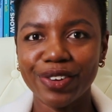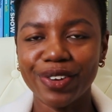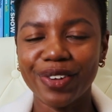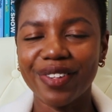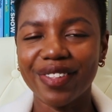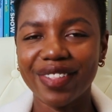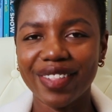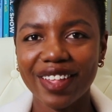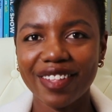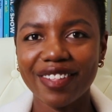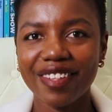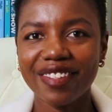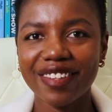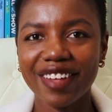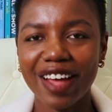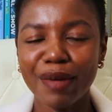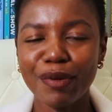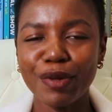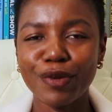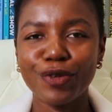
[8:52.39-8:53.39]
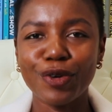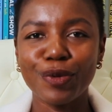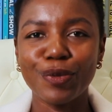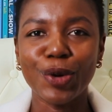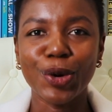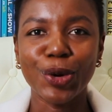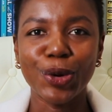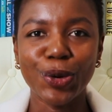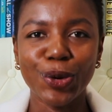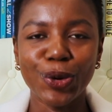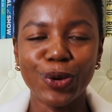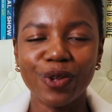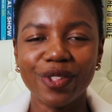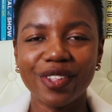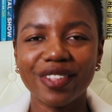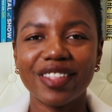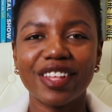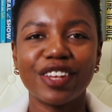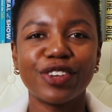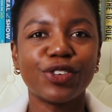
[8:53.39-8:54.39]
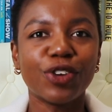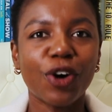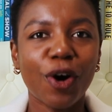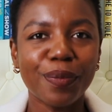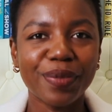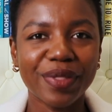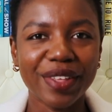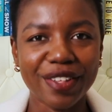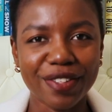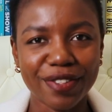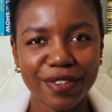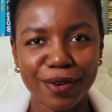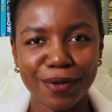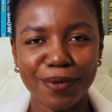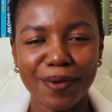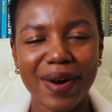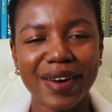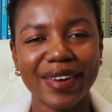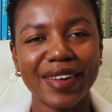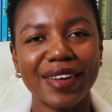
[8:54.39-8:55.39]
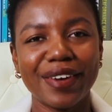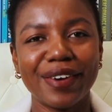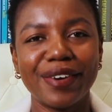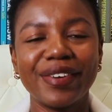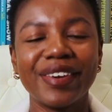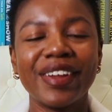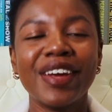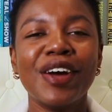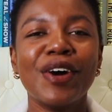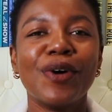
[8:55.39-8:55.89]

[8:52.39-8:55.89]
because this is coming from your goals, the top things you're working on,